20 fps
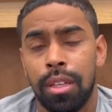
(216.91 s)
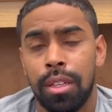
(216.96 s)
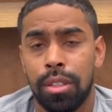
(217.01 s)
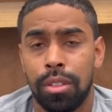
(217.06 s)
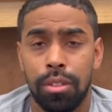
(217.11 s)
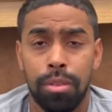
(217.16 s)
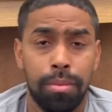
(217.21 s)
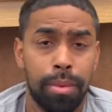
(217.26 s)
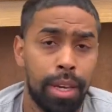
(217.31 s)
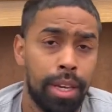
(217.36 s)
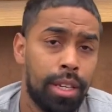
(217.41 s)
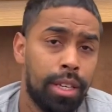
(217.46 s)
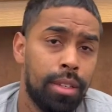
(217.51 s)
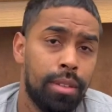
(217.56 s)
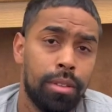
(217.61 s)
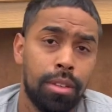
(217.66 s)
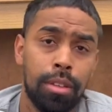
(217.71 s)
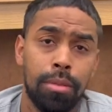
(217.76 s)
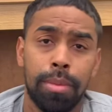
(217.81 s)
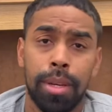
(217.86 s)
you may
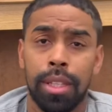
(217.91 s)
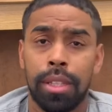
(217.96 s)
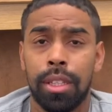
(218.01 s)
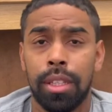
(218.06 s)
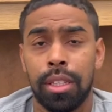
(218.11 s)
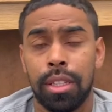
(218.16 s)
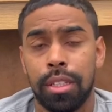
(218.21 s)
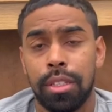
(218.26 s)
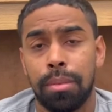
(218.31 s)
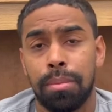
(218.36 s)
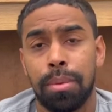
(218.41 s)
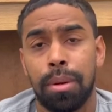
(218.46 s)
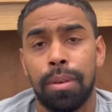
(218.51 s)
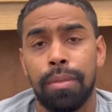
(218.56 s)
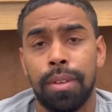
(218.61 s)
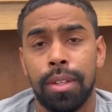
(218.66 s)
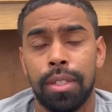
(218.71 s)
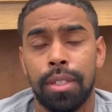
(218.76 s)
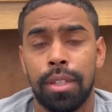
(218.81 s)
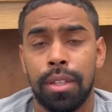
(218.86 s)
you may think it's a
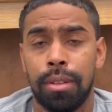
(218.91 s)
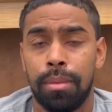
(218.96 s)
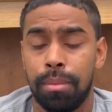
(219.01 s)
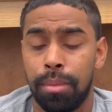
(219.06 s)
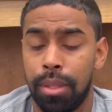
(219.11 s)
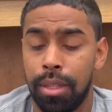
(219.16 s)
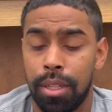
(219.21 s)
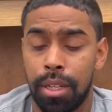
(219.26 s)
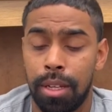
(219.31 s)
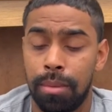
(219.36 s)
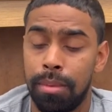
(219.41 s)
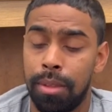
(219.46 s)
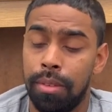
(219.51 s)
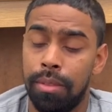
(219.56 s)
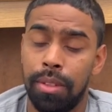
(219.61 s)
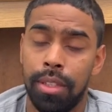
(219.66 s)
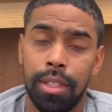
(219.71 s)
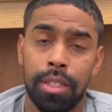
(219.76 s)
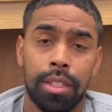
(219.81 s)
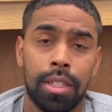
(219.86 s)
perfect 10, but I'm
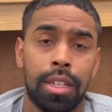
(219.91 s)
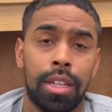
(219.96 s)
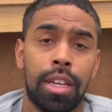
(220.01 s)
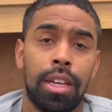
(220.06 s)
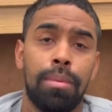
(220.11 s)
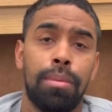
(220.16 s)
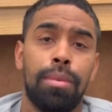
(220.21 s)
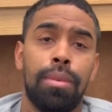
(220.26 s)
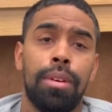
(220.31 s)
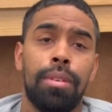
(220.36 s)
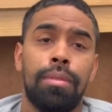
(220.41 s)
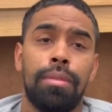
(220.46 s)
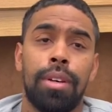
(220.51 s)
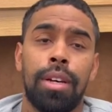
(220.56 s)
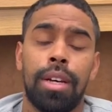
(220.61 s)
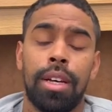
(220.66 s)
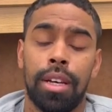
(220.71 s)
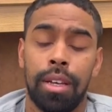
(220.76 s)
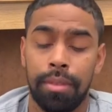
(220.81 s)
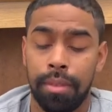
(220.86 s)
giving these a
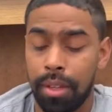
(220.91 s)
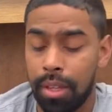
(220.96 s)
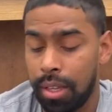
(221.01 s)
9.5.